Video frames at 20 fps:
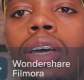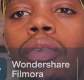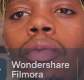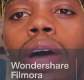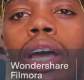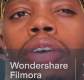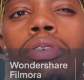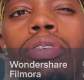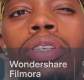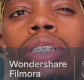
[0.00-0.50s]

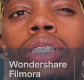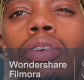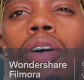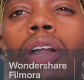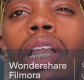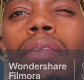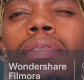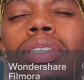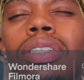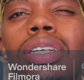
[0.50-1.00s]
right? You just
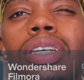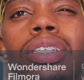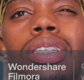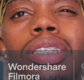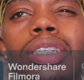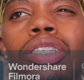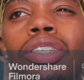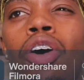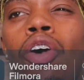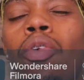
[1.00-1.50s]
all of a
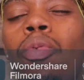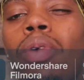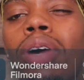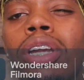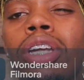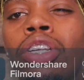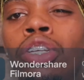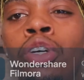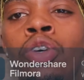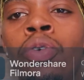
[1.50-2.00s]
sudden just don't
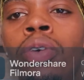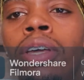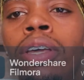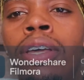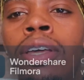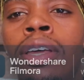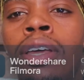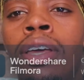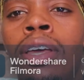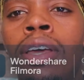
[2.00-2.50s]
want to do
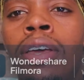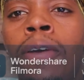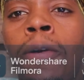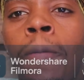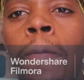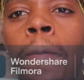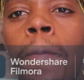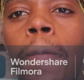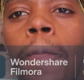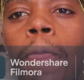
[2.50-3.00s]
it,
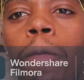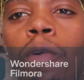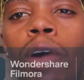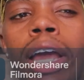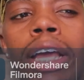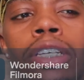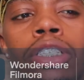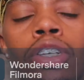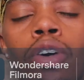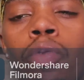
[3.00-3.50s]

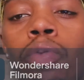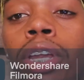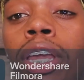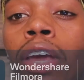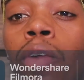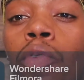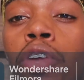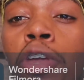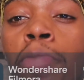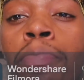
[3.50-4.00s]
right? So
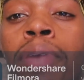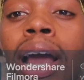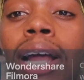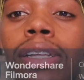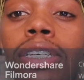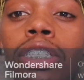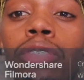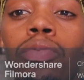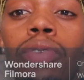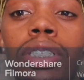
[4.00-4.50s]
then when you
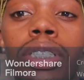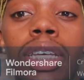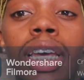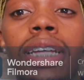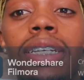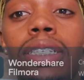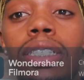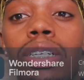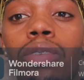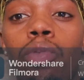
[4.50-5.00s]
practice
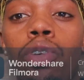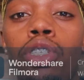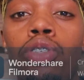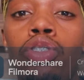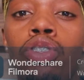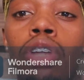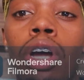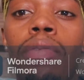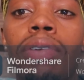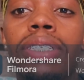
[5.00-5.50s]
retention, once
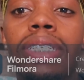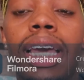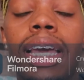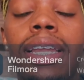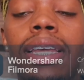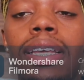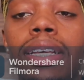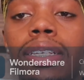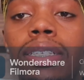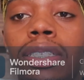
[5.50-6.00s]
you start
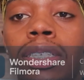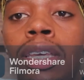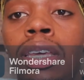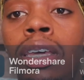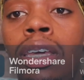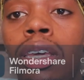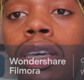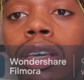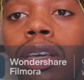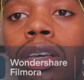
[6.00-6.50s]
retaining your
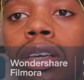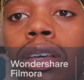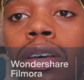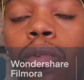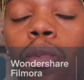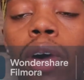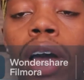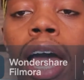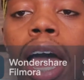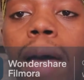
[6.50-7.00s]
seed,
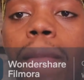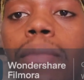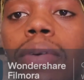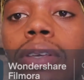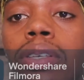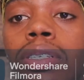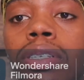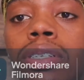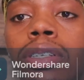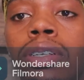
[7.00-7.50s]
what
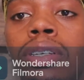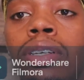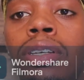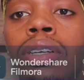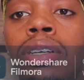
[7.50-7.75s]
happens?